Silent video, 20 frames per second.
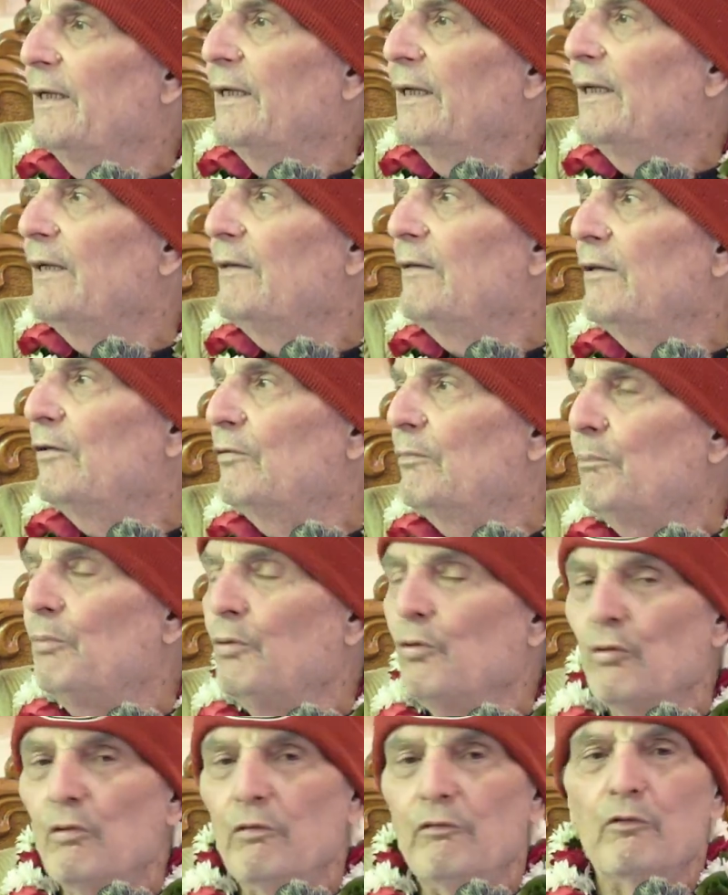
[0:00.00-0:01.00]
in this
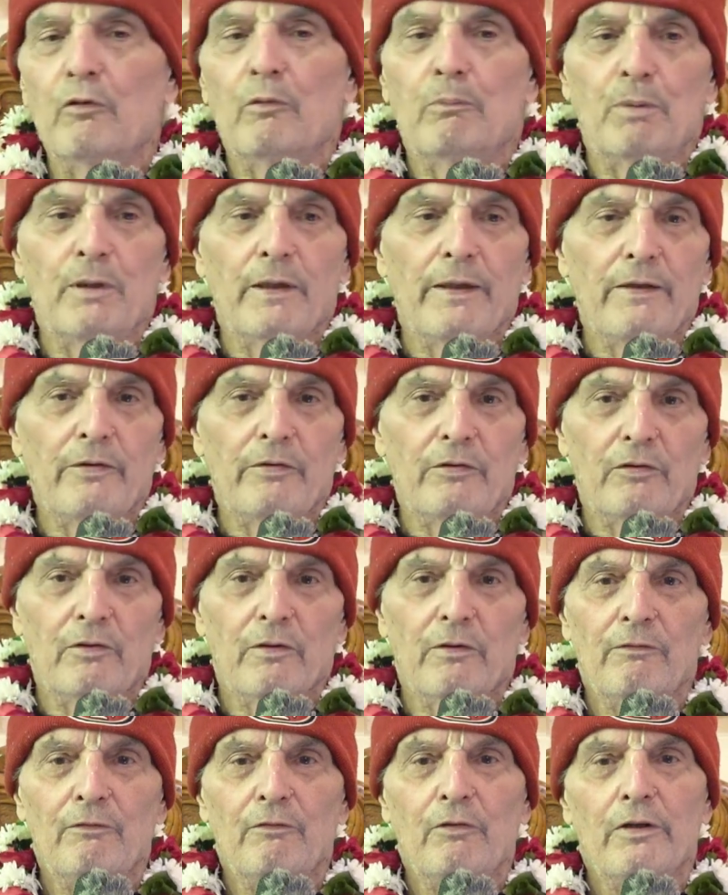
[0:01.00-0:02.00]
beautiful place
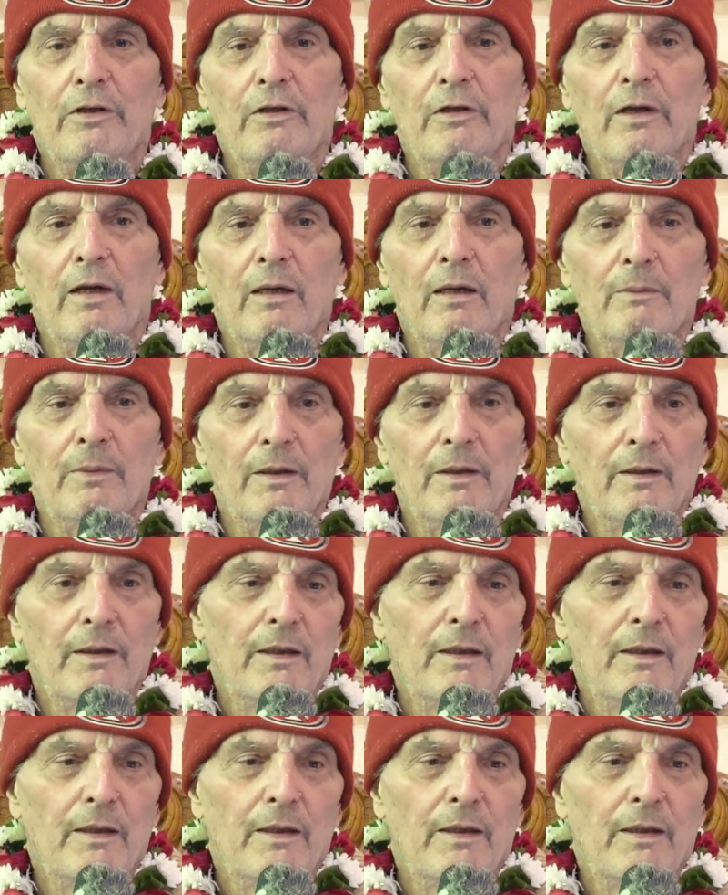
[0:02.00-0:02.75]
of Vrindavan.